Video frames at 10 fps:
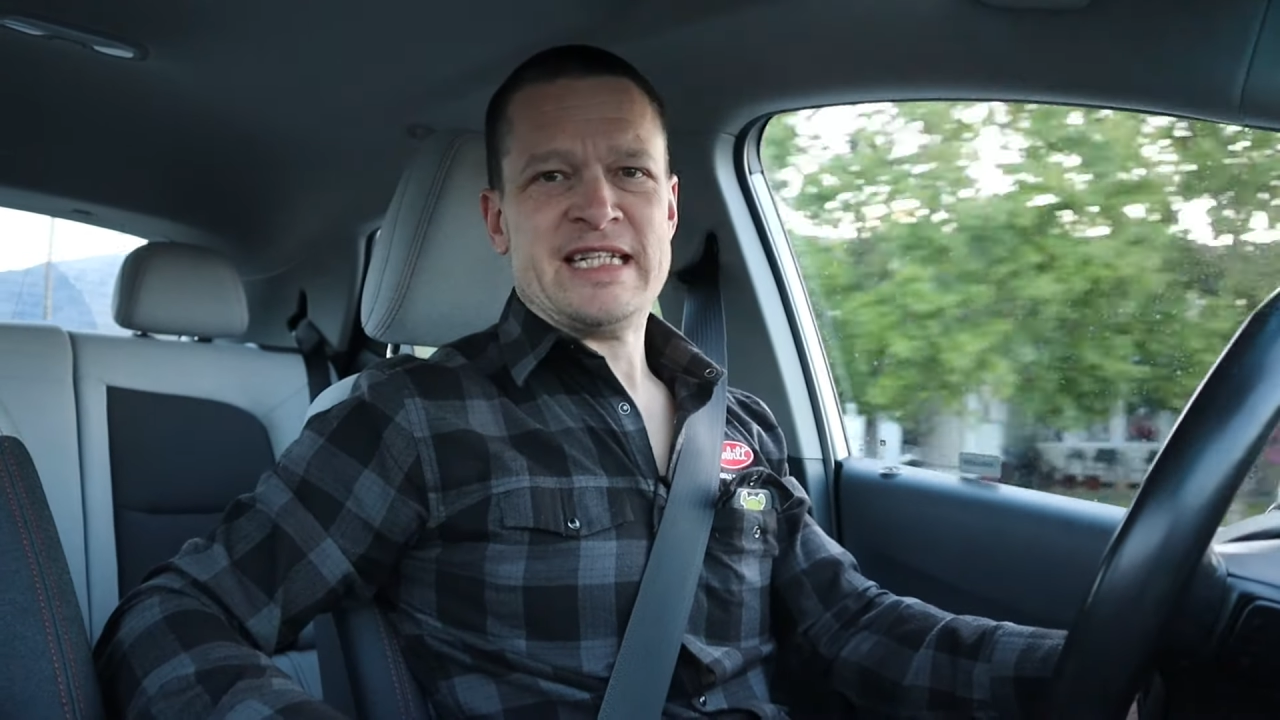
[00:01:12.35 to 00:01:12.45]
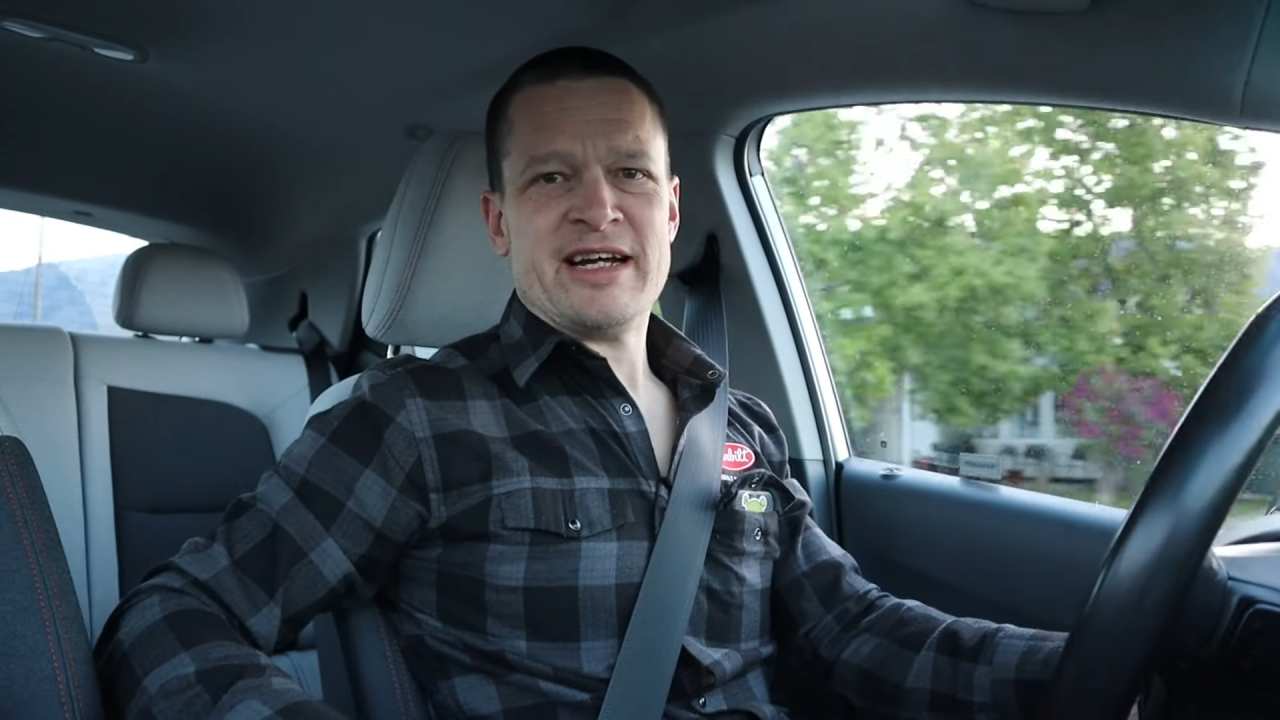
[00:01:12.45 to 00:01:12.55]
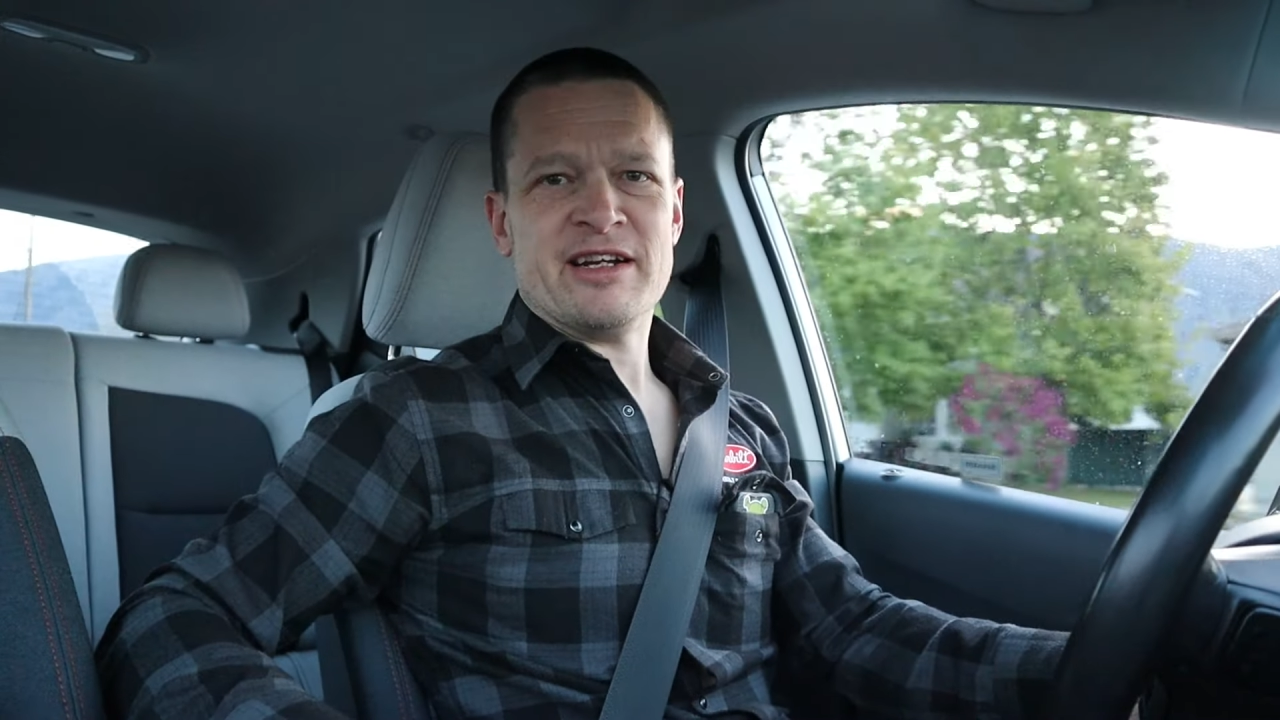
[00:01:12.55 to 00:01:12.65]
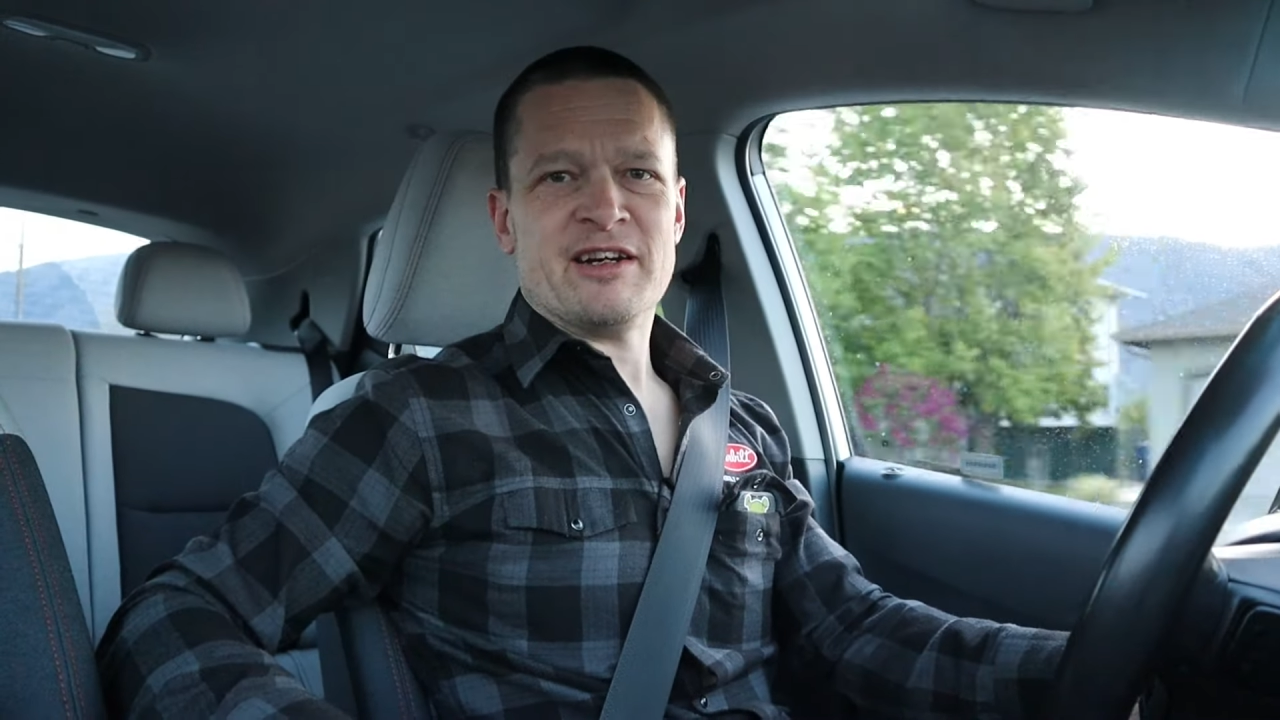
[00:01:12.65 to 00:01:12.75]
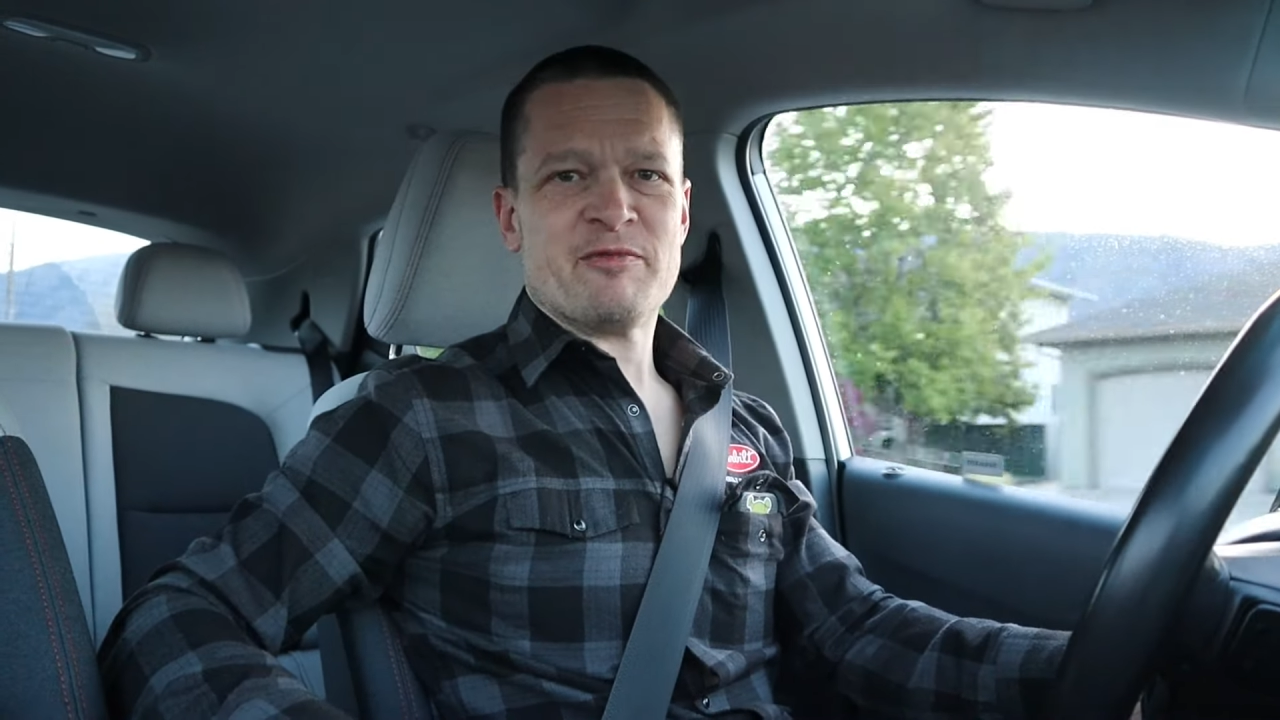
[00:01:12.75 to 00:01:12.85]

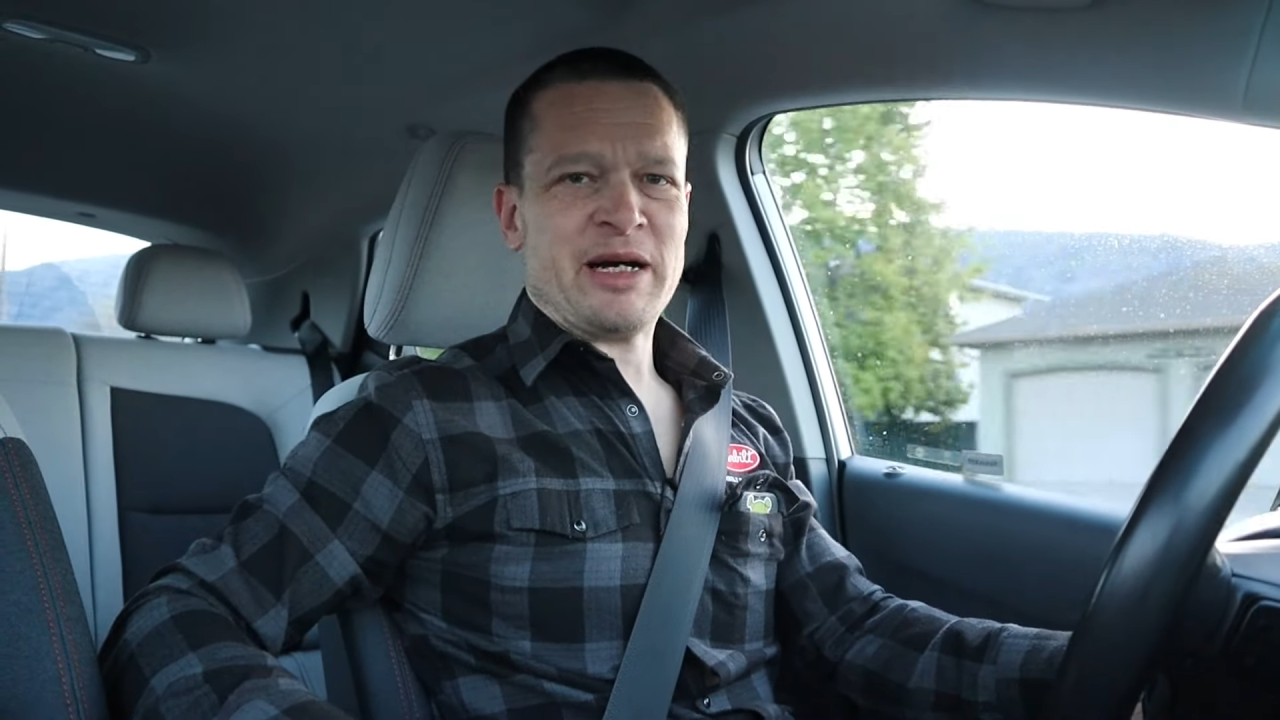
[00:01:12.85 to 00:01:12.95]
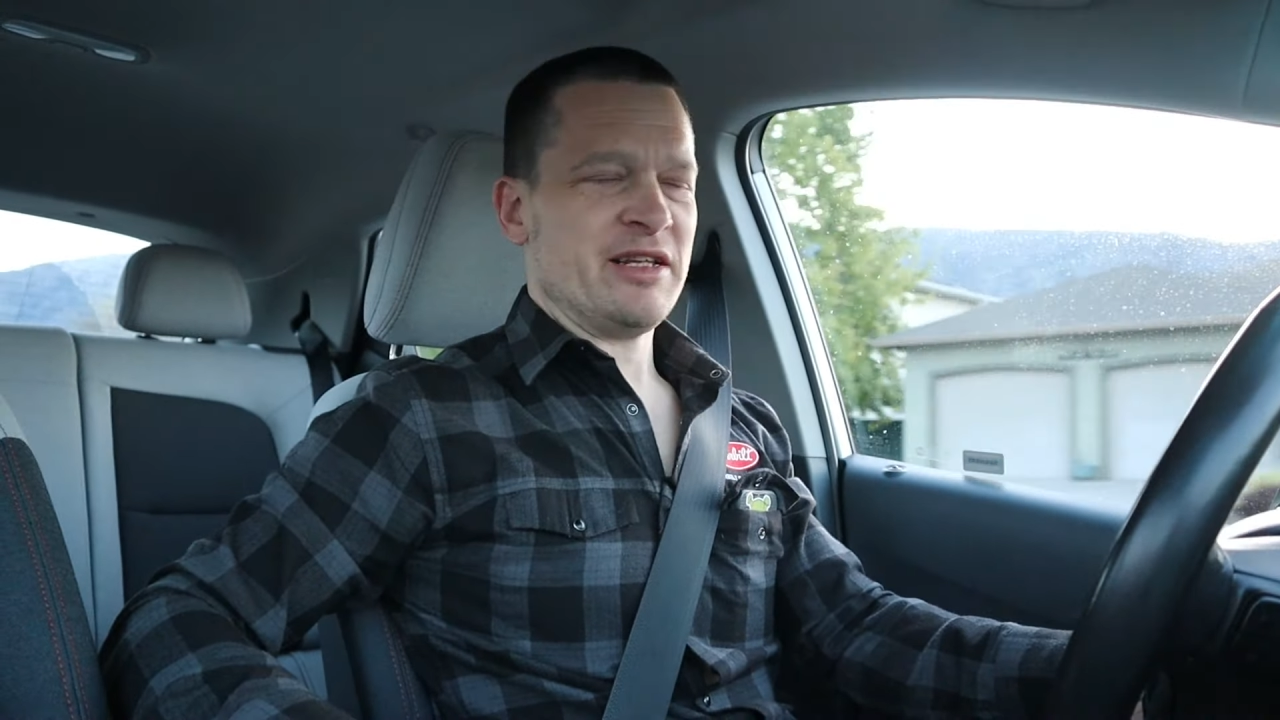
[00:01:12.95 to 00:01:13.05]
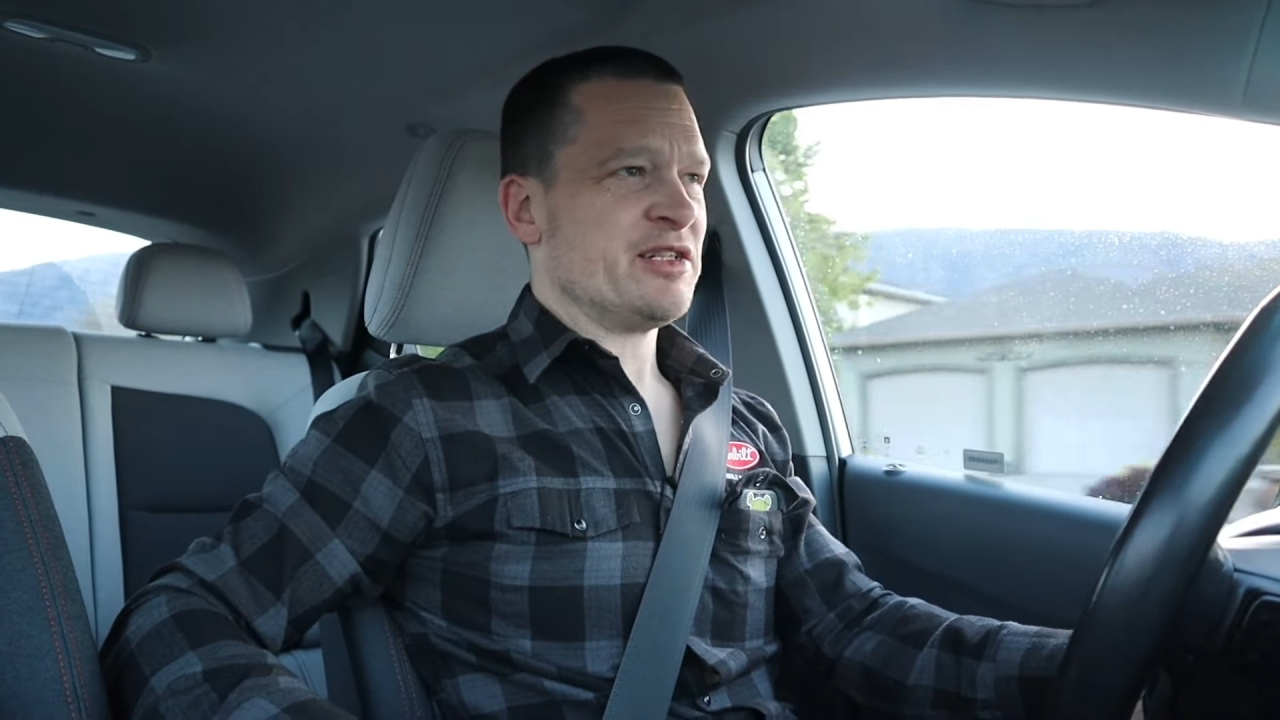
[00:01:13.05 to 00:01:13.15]
dead enough by the